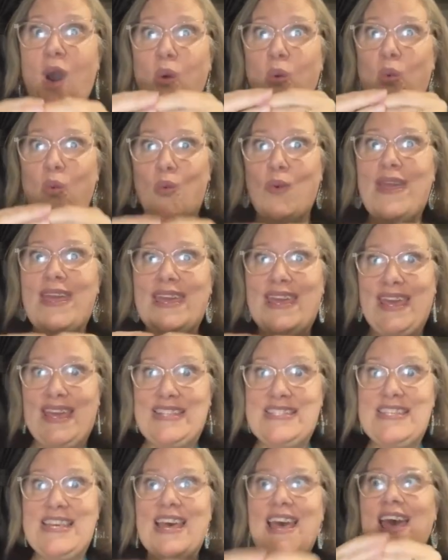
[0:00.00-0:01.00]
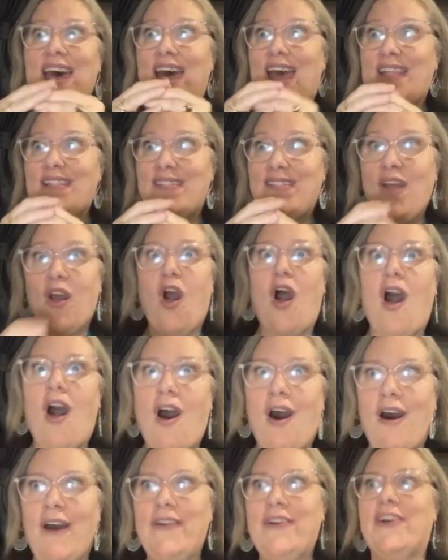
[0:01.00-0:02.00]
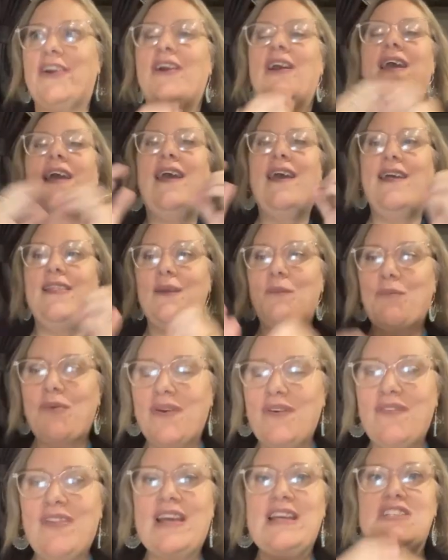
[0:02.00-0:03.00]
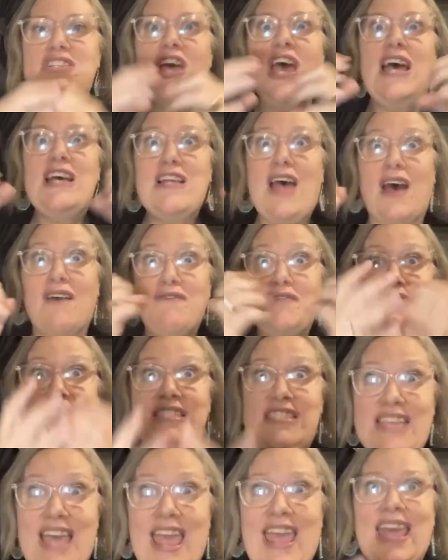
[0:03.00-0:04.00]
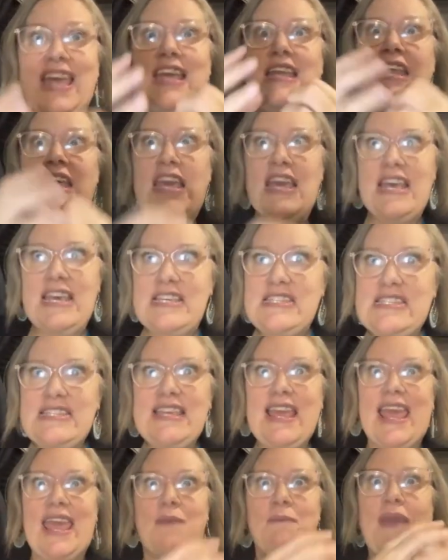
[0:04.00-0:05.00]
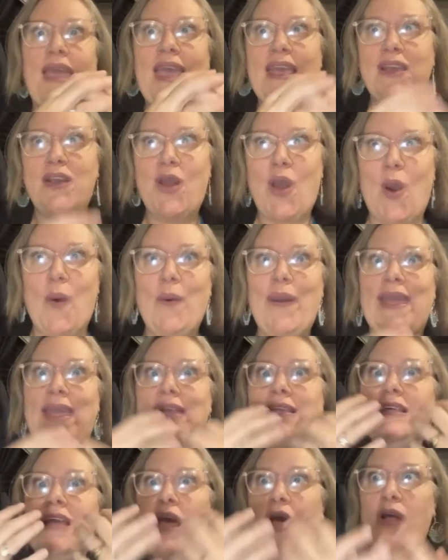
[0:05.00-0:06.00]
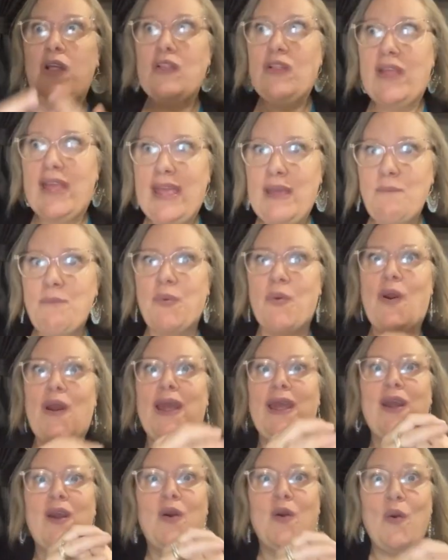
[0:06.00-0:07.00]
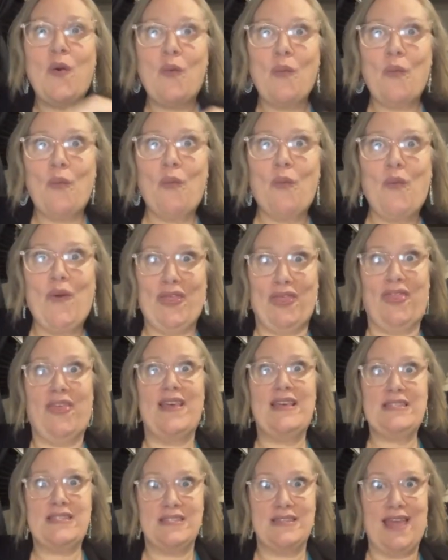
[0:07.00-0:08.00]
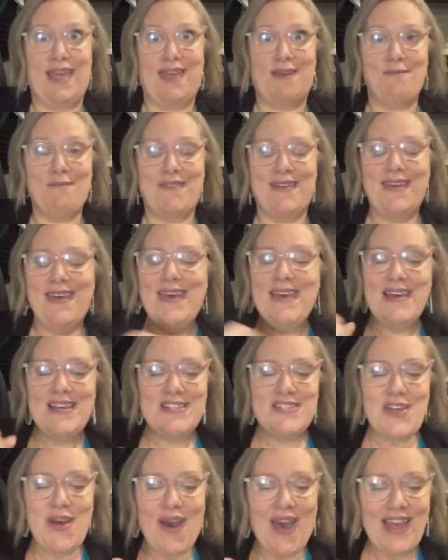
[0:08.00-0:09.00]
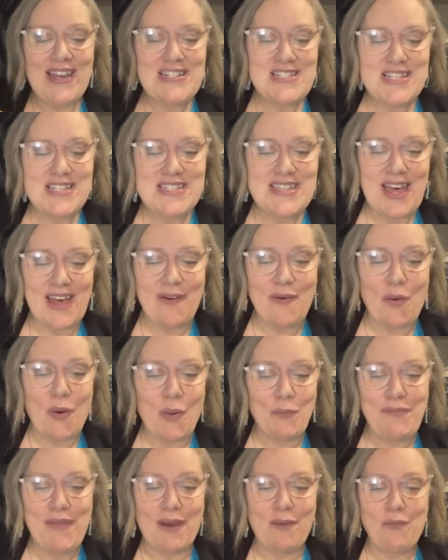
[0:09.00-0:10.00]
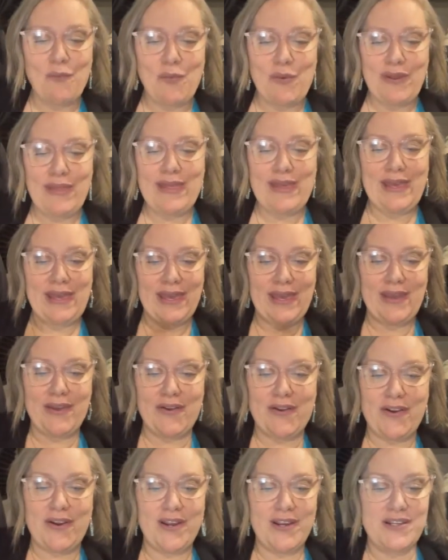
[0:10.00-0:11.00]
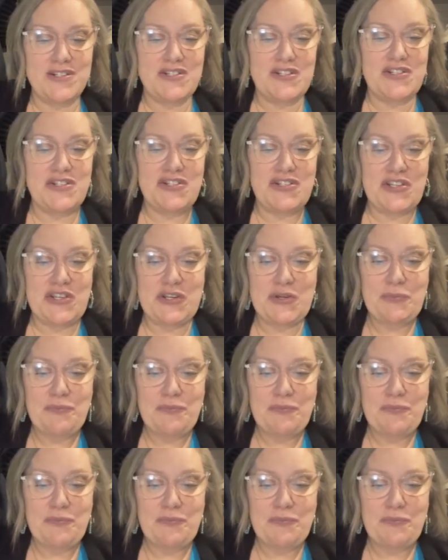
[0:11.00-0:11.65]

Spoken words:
we get the honor and the privilege of saying his name and going in prayer with his name. So I just hope that really encourages you.